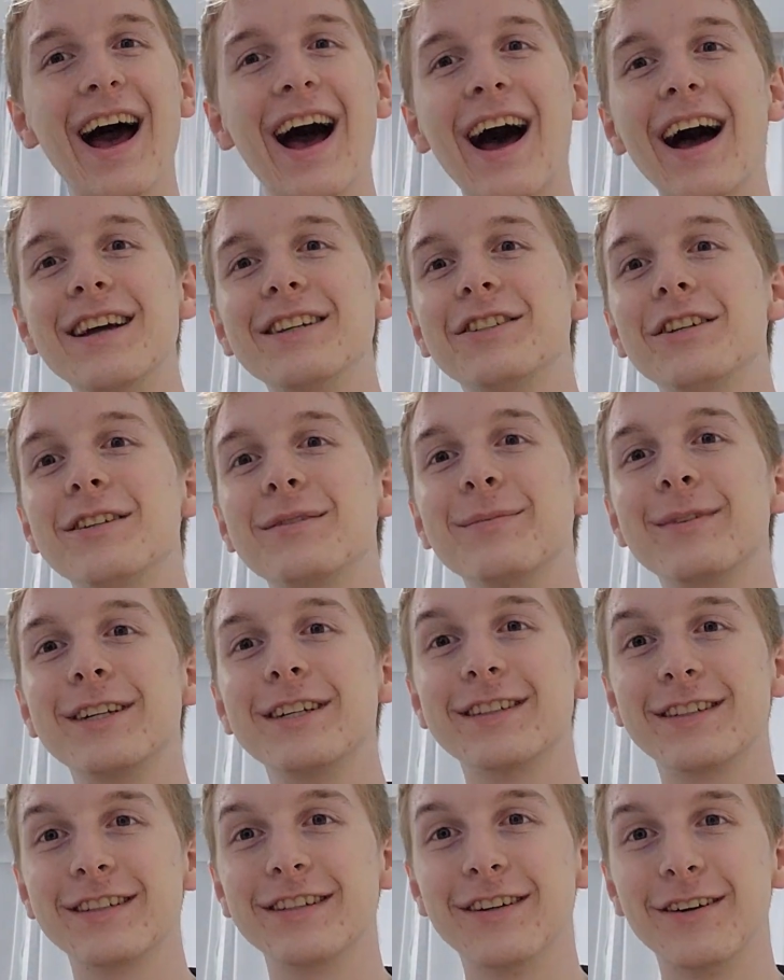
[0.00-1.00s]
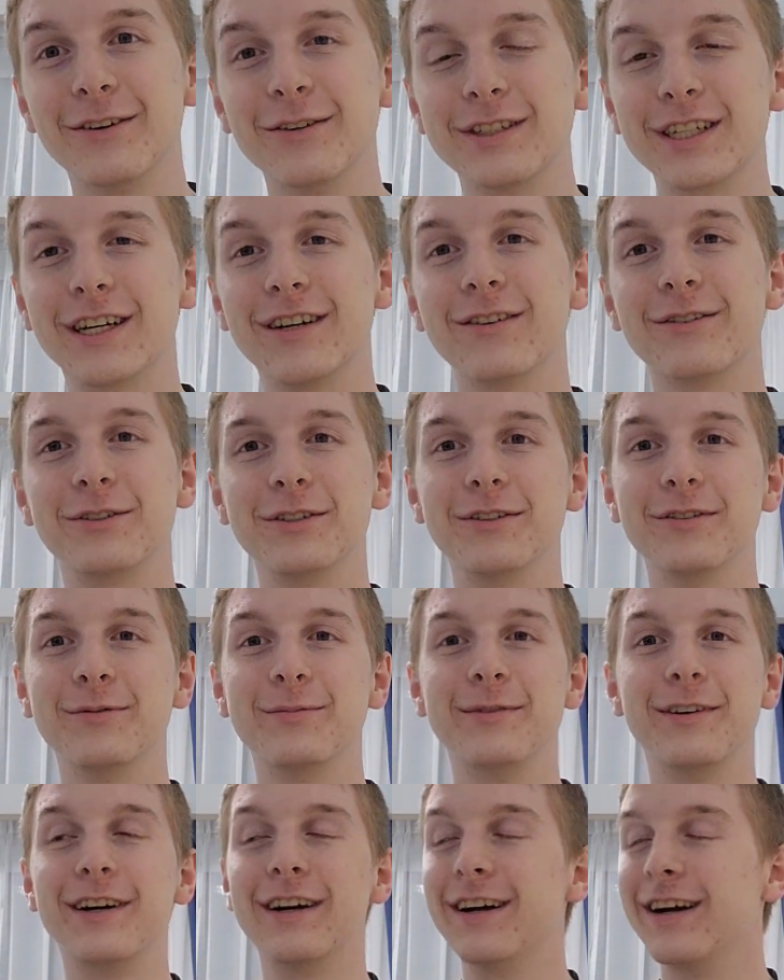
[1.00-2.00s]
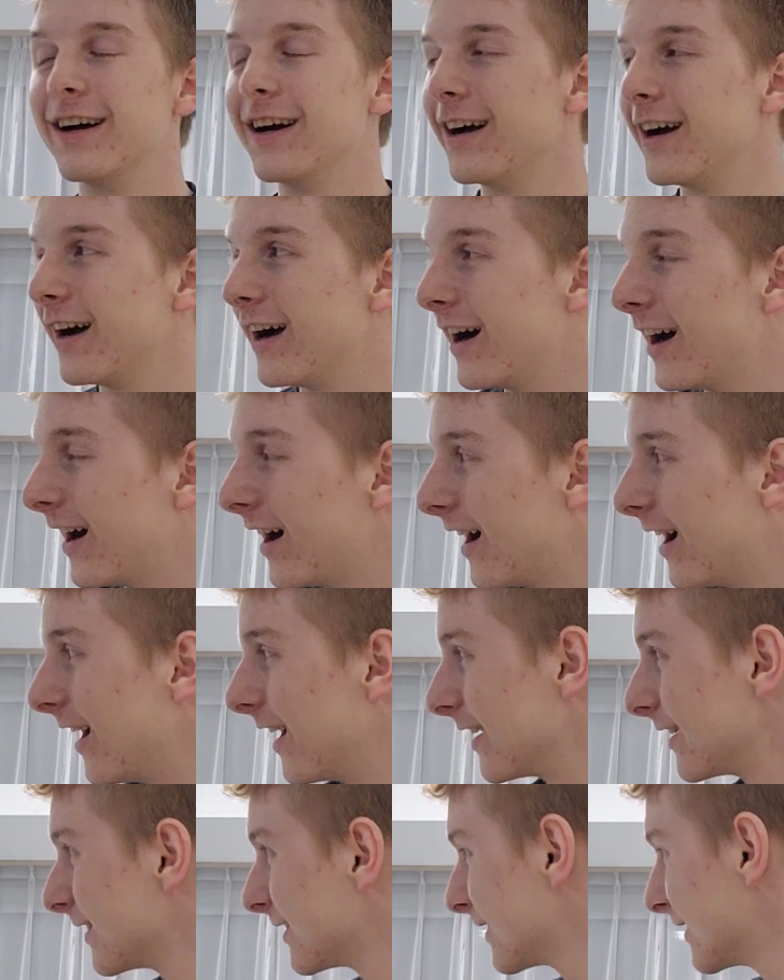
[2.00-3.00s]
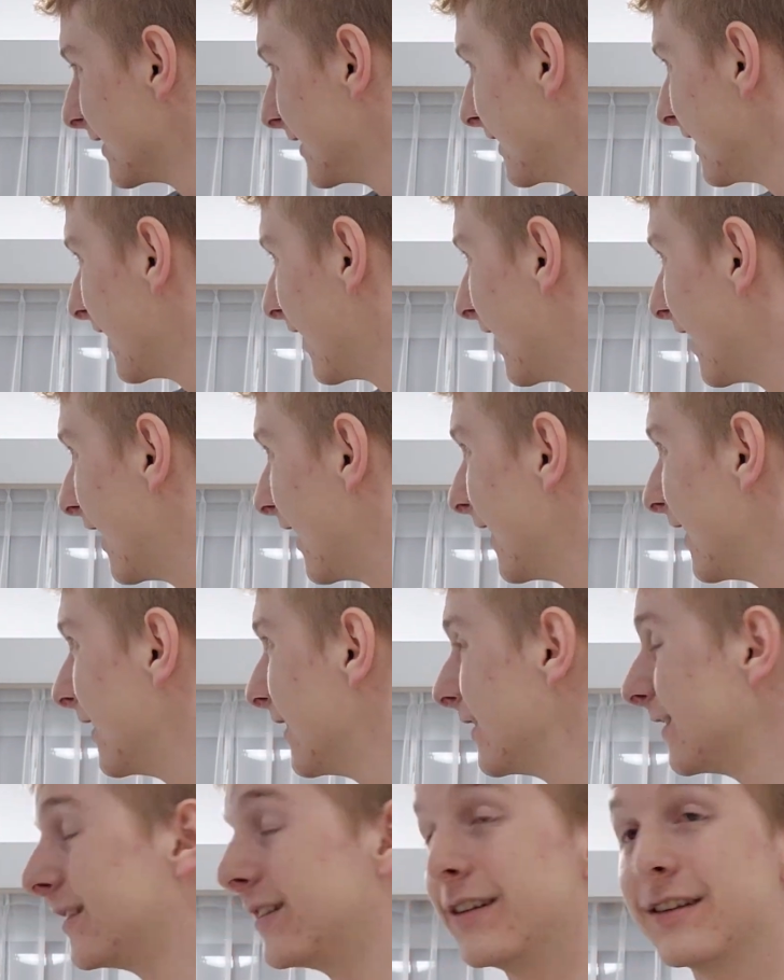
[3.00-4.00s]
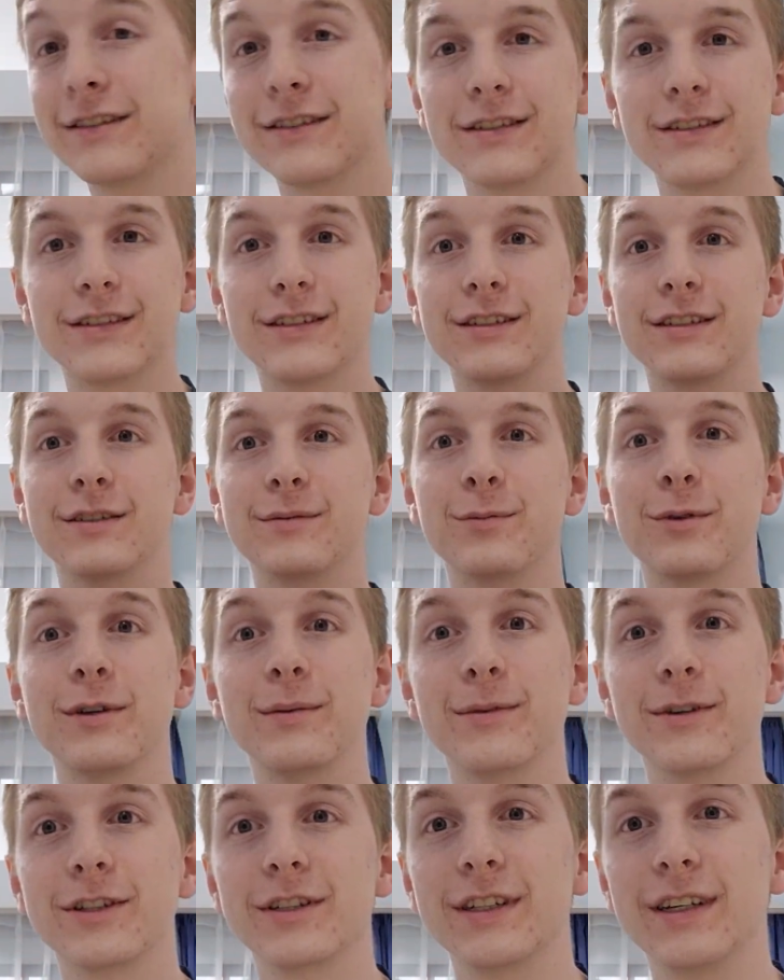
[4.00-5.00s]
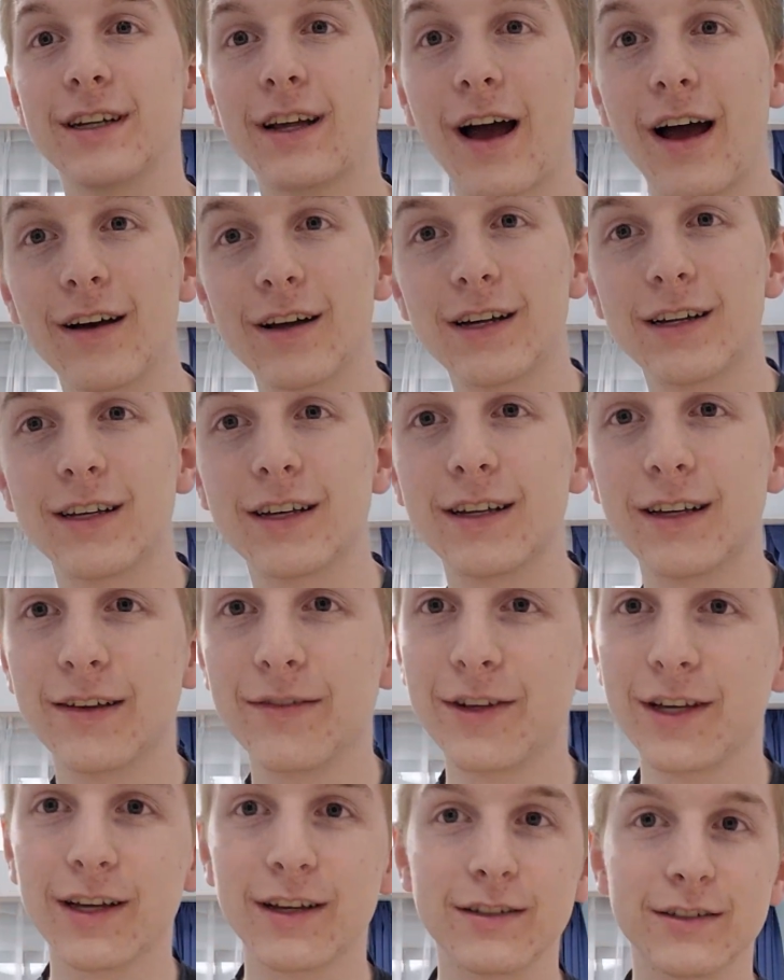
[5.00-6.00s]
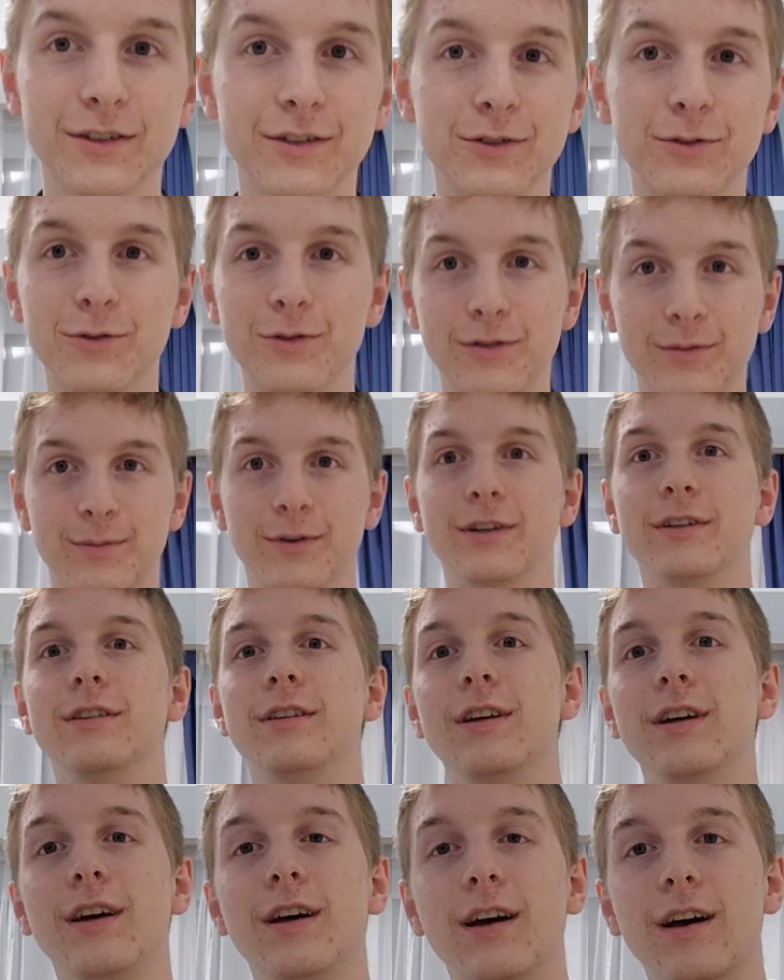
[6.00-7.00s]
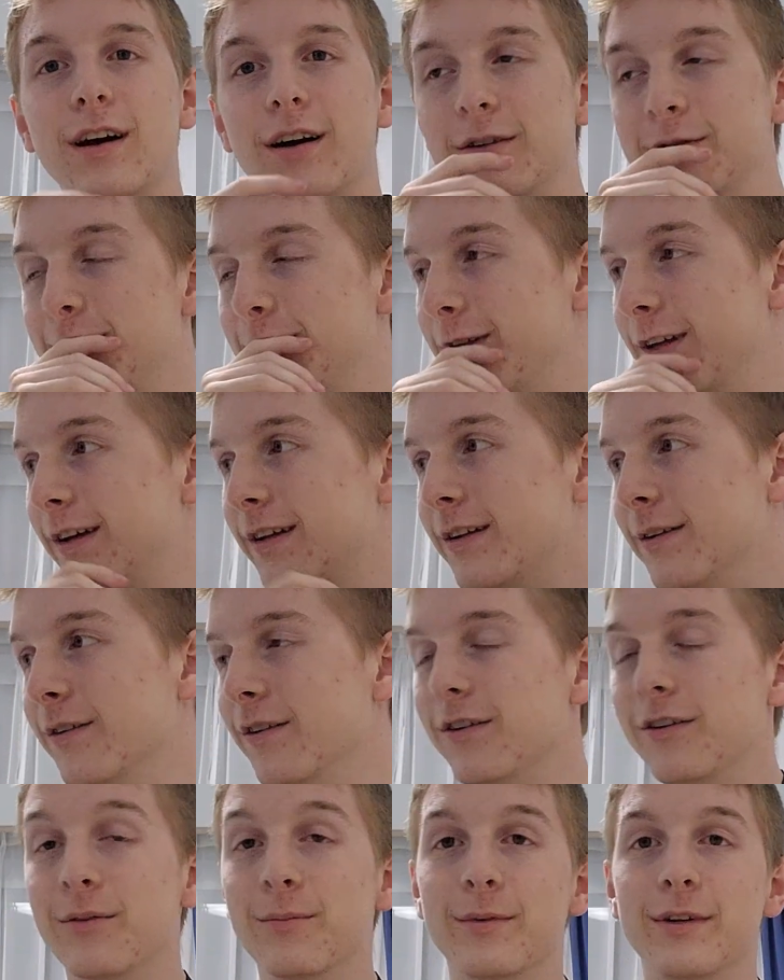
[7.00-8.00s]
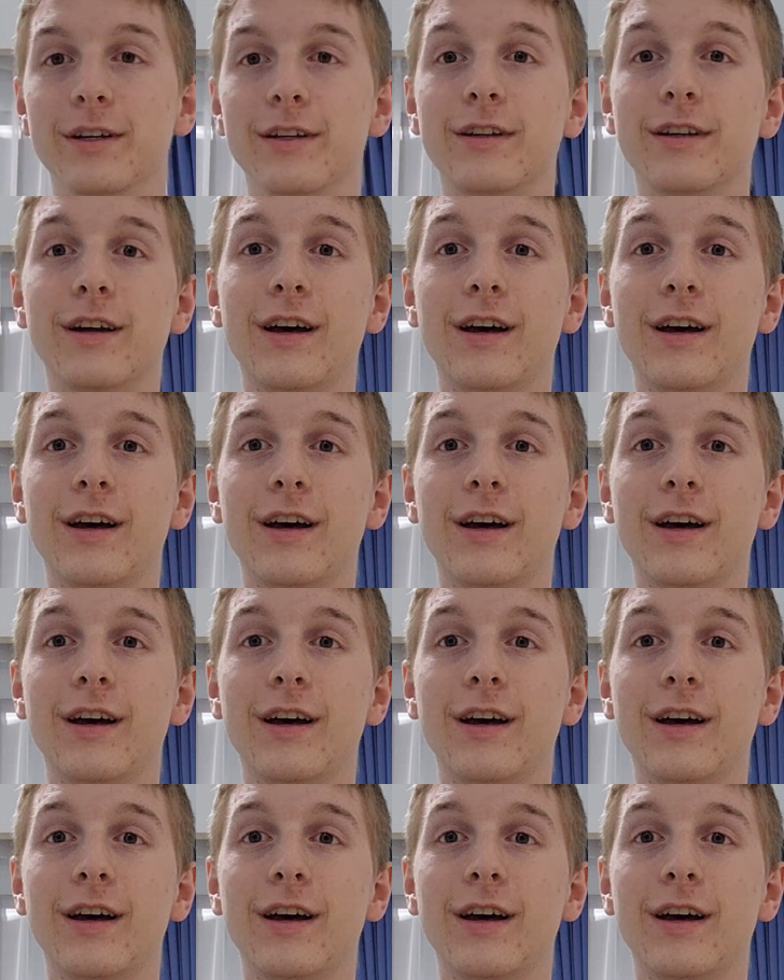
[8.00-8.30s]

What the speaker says: I just made it to the hotel room. Honestly, this is pretty much it. I can give you guys a tour, but I'll do that in a little bit.